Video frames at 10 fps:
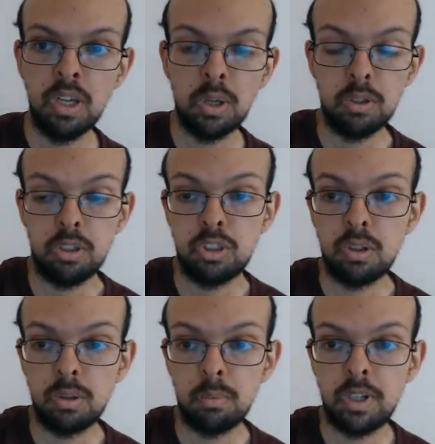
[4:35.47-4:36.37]

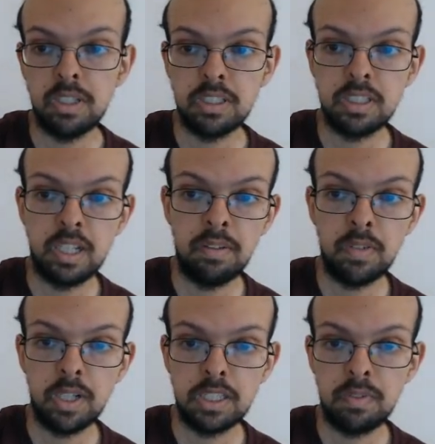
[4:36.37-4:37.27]
stronger ones and
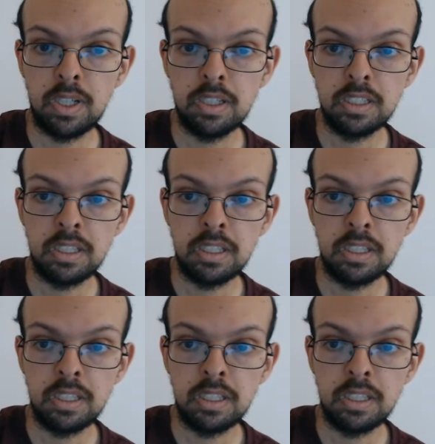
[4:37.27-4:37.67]
vice versa.